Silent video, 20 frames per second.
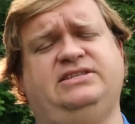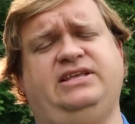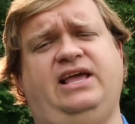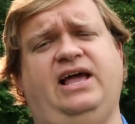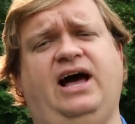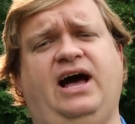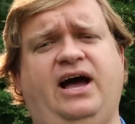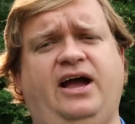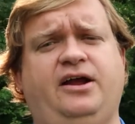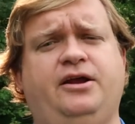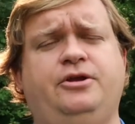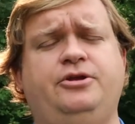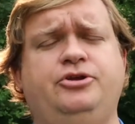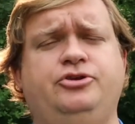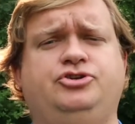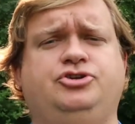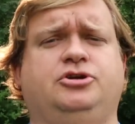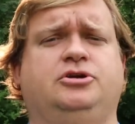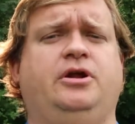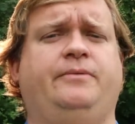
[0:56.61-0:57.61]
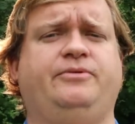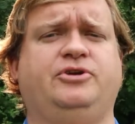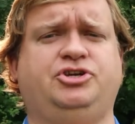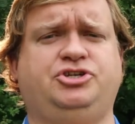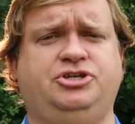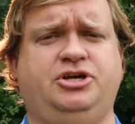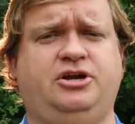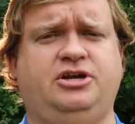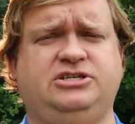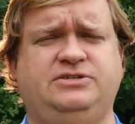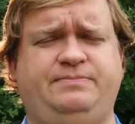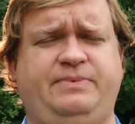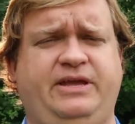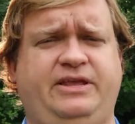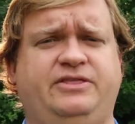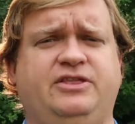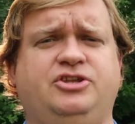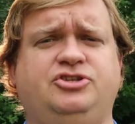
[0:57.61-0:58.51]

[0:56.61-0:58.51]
the higher you turn up your shutter speed,